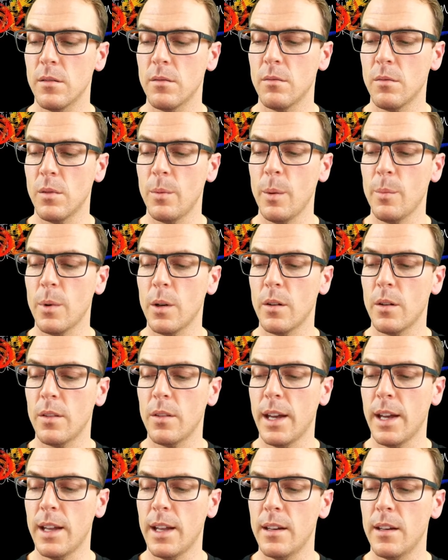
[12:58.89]
Remember
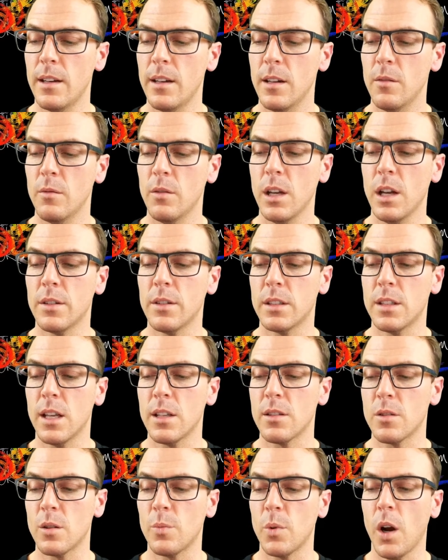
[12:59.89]
that we have a
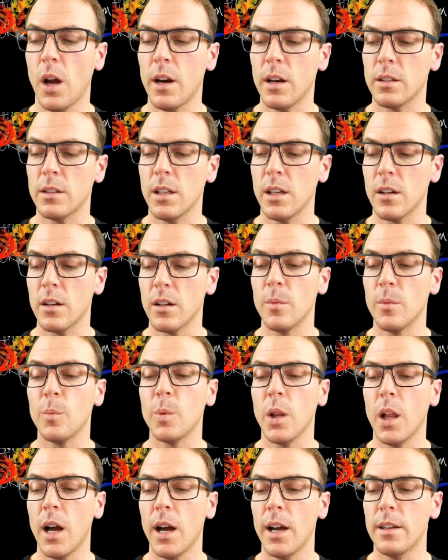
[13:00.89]
tensor product here
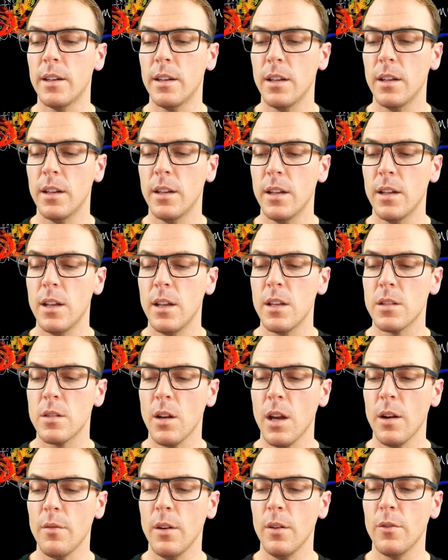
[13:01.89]
implied. So
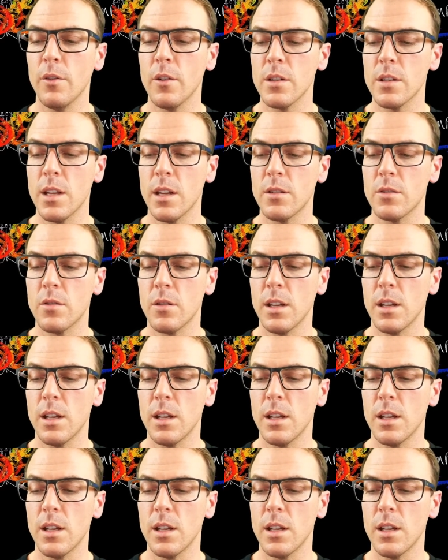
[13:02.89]
every first entry is